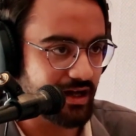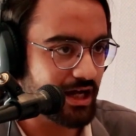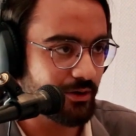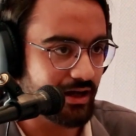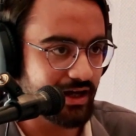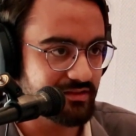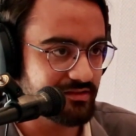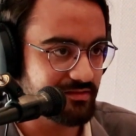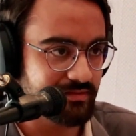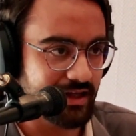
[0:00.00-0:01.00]
How
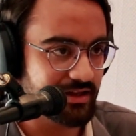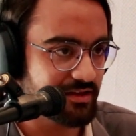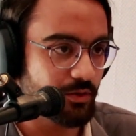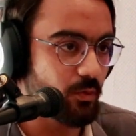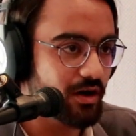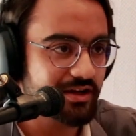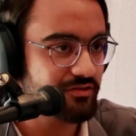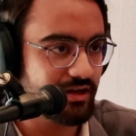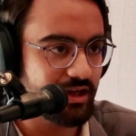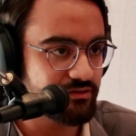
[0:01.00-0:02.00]
has, like, say, the work
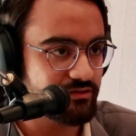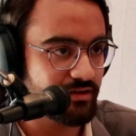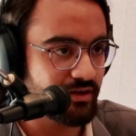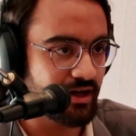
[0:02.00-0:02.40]
changed?